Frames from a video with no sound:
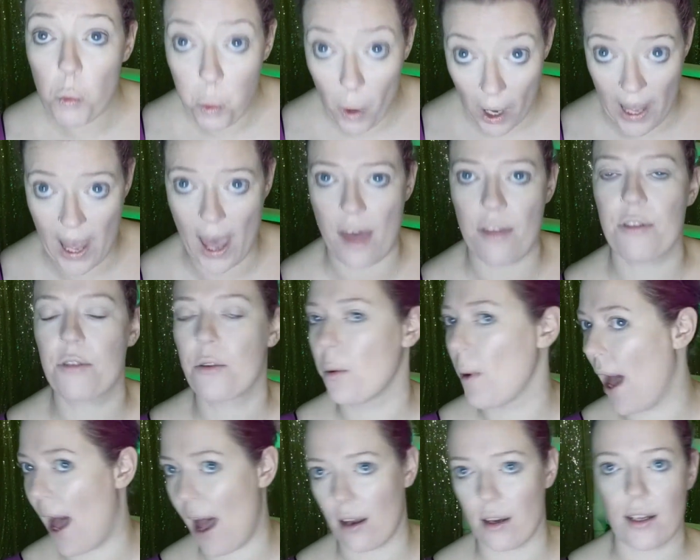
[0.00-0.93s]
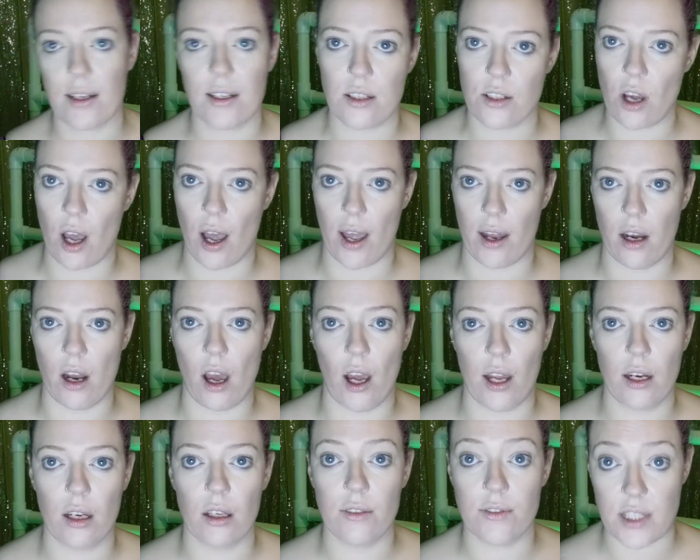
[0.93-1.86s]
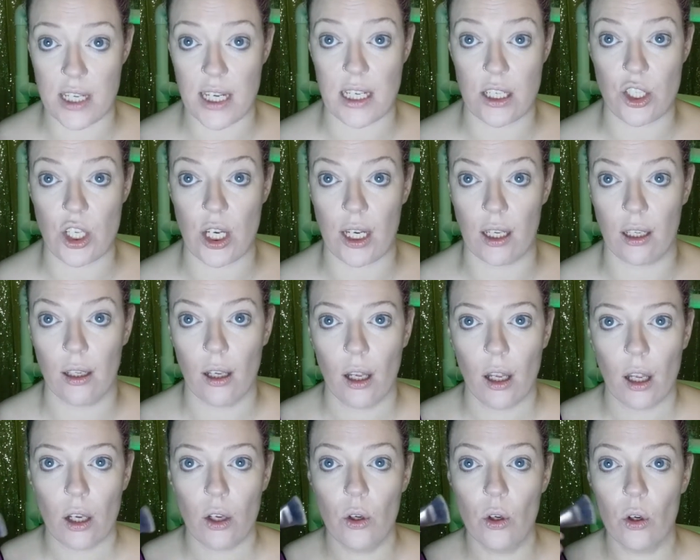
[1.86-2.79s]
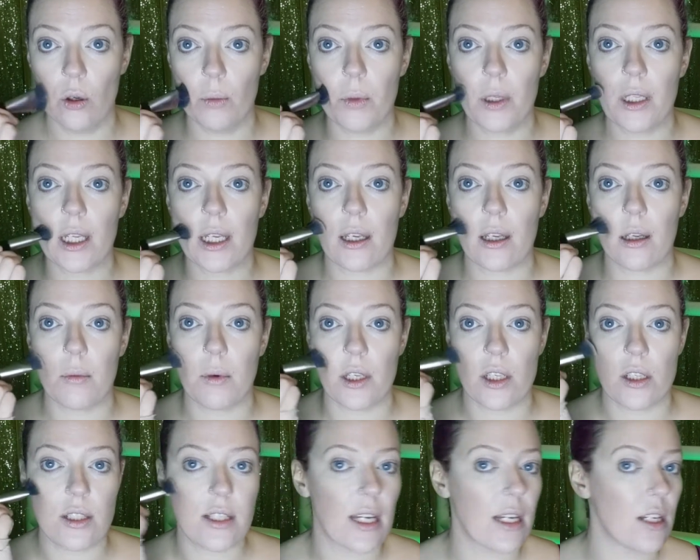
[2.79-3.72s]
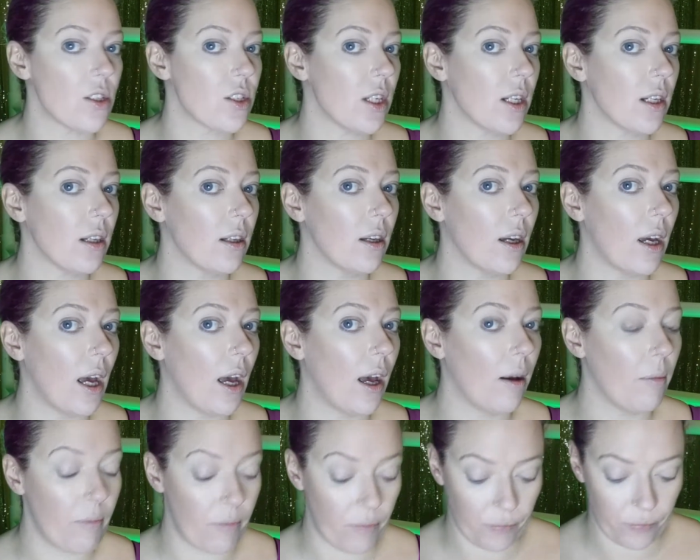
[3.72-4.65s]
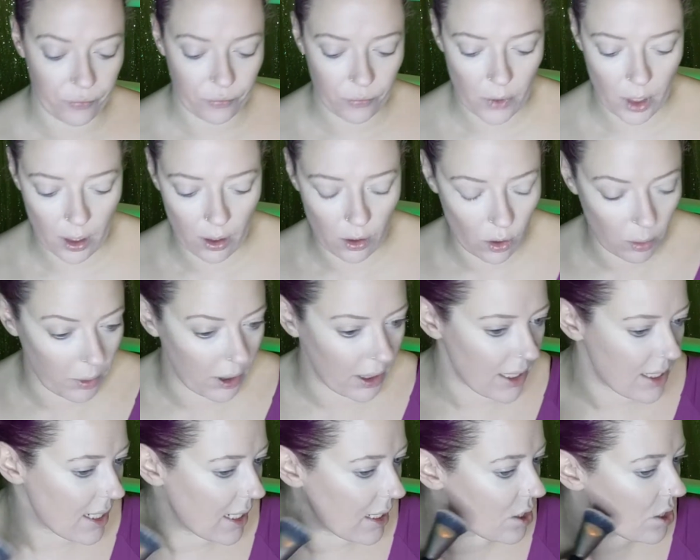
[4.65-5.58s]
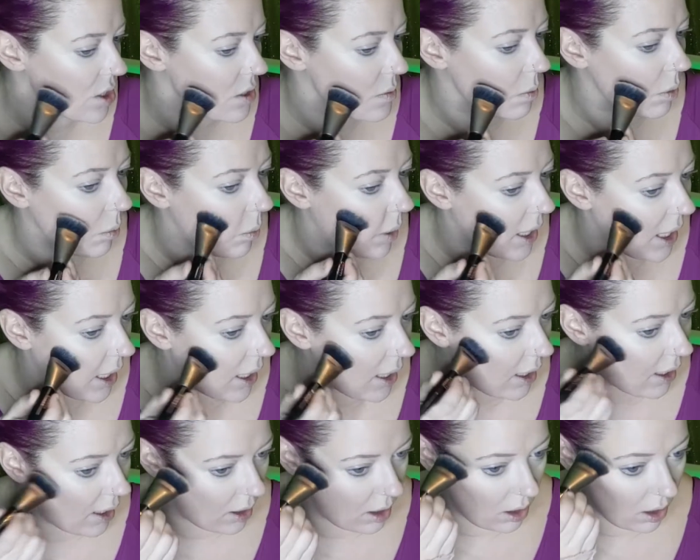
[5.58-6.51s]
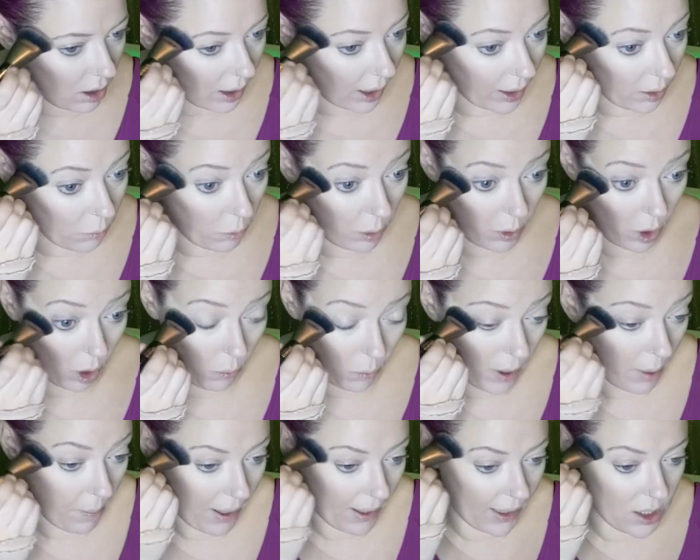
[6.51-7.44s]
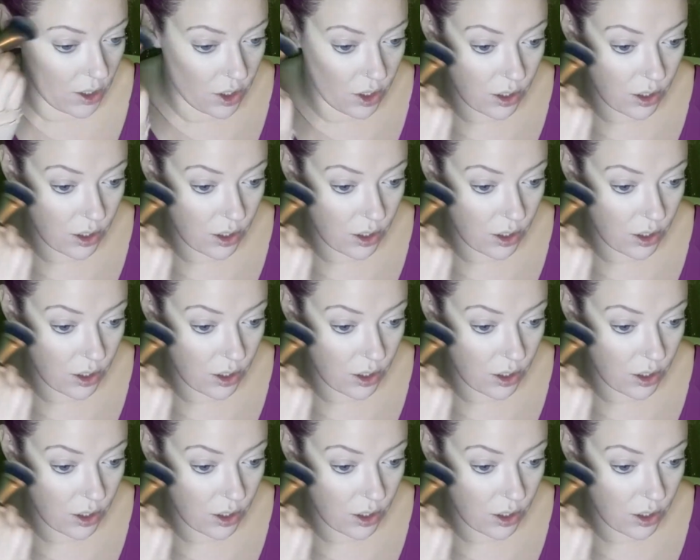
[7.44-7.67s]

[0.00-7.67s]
wear throughout an entire night of teaching. Normally when you're teaching, normally teachers will wear, like, you don't wear ballet